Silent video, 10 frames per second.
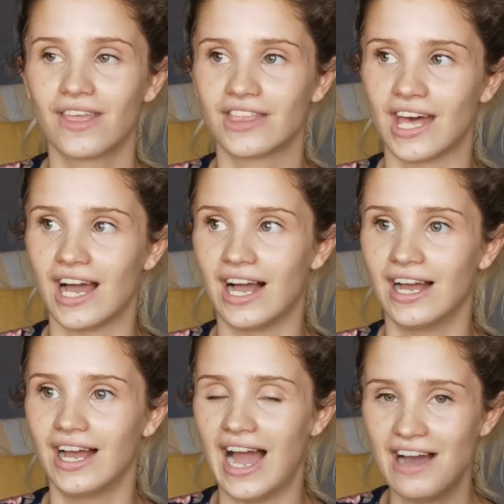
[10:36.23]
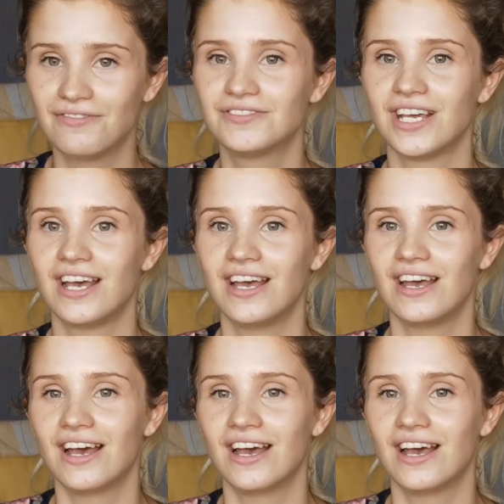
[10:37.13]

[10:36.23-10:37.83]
that after